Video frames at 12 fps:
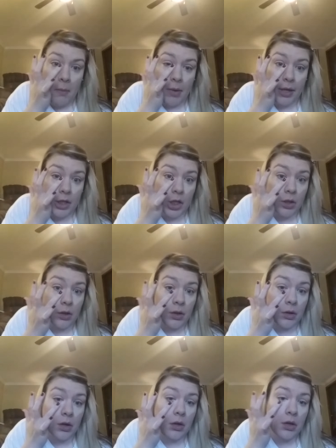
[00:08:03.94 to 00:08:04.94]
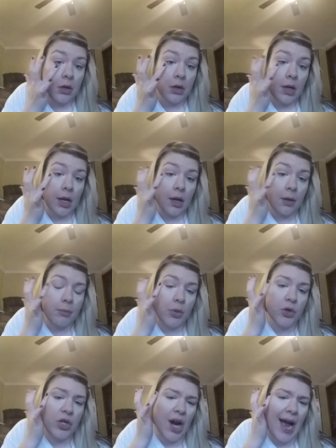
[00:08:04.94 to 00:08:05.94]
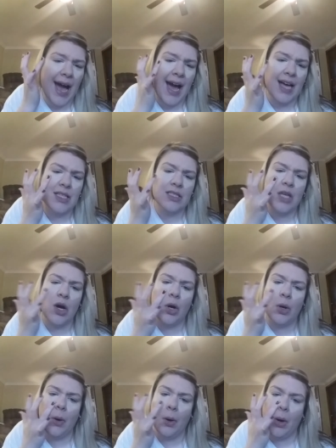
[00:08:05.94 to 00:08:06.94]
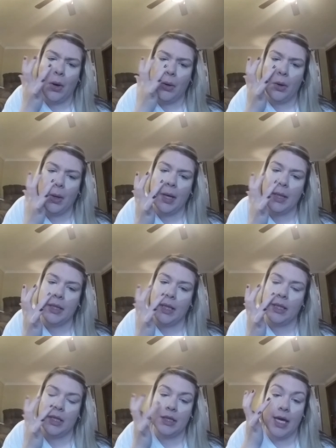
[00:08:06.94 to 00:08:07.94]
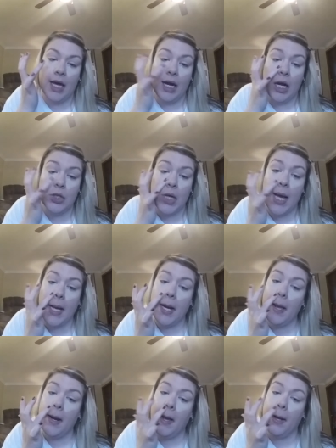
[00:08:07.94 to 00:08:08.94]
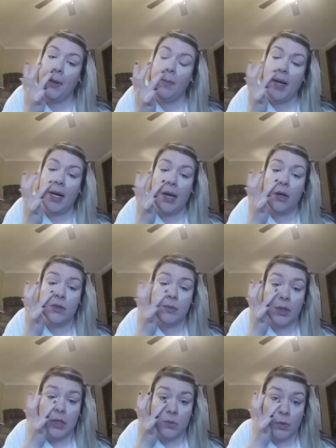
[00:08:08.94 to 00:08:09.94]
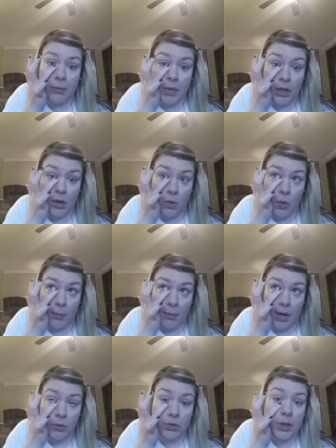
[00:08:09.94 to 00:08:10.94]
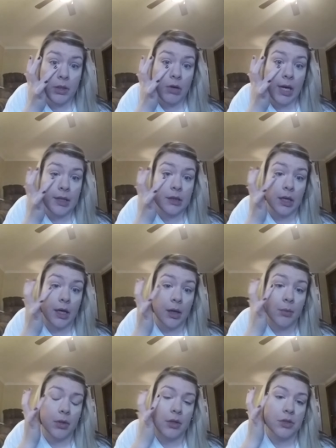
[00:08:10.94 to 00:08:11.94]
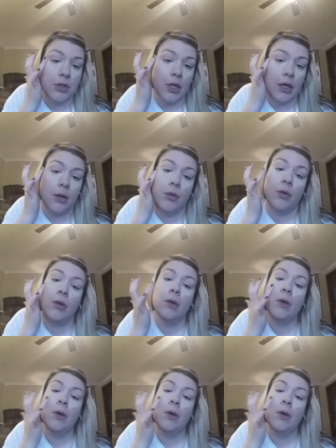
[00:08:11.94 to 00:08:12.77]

make pull your eyes hard or anything like that. And I drag it down under my nose because women get hormonally red there because, you know,